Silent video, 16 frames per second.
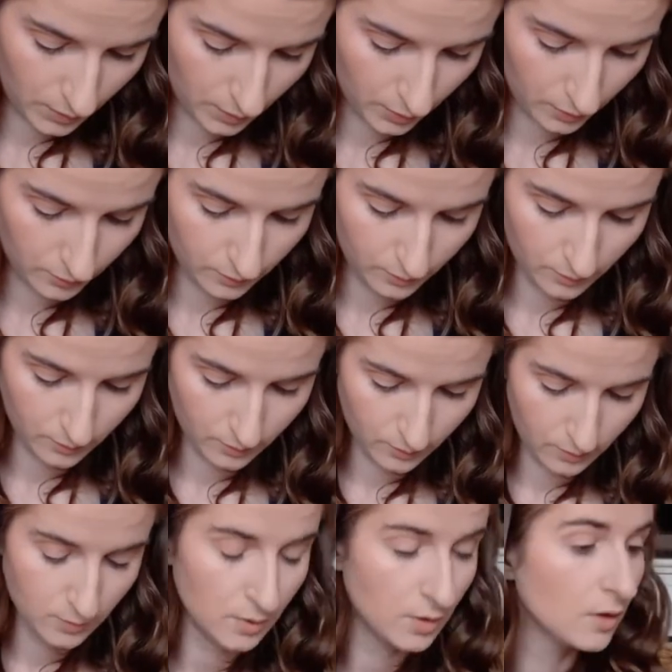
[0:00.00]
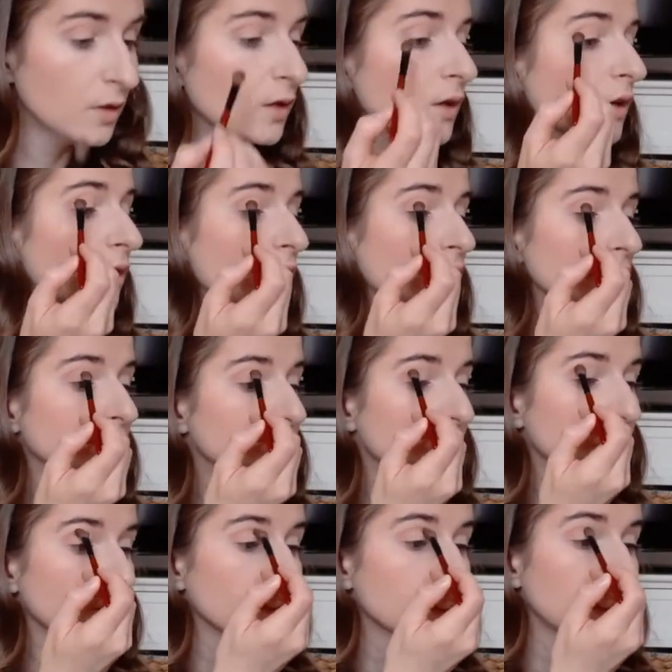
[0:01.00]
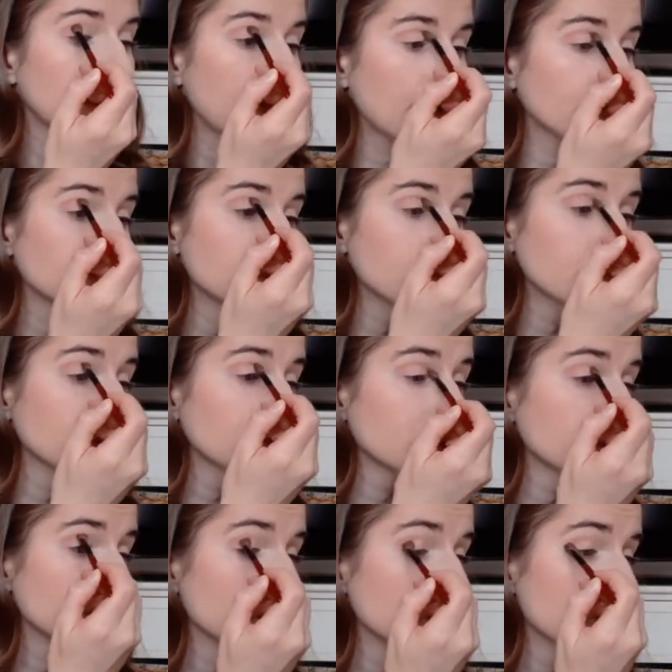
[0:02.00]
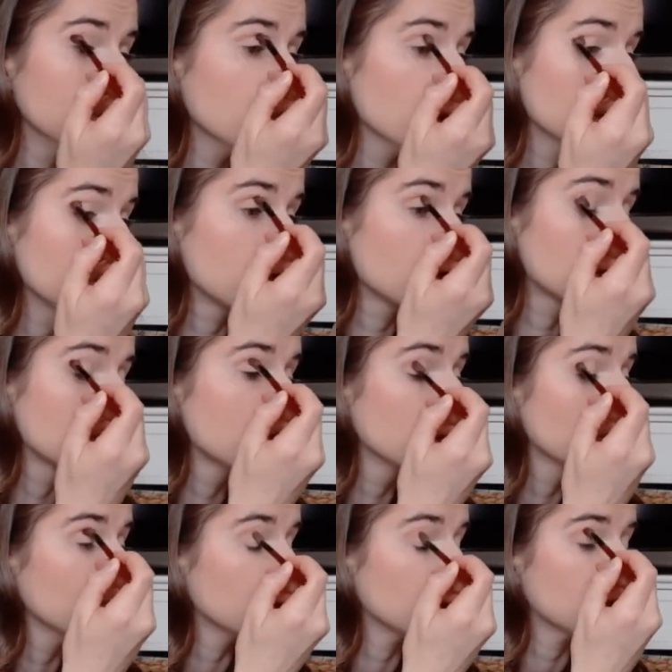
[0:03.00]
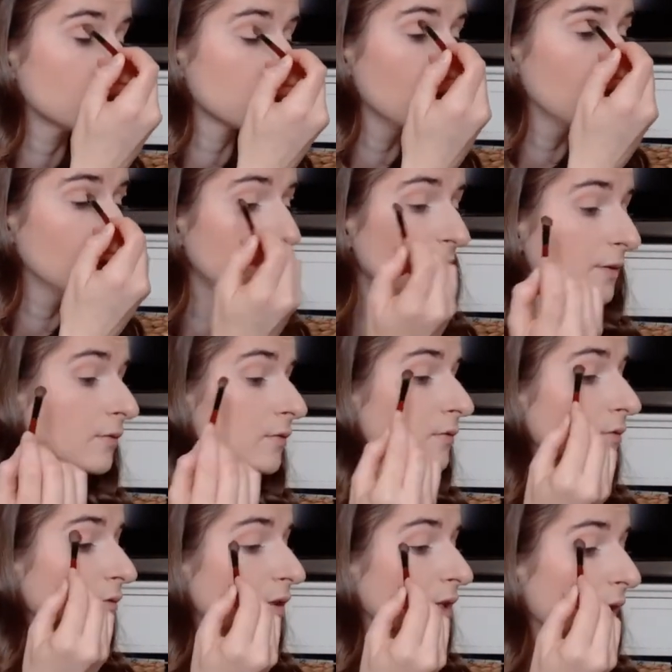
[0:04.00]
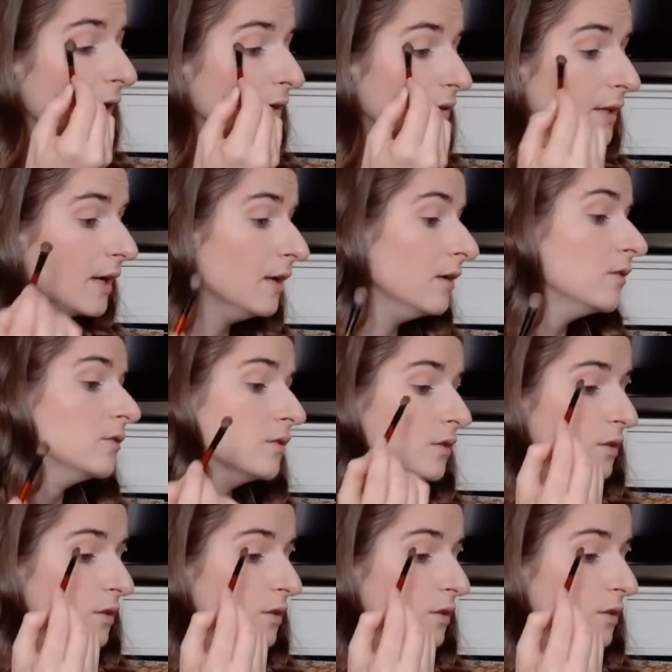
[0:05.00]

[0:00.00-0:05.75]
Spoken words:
So don't really have to build it too much, which is lovely. We like that.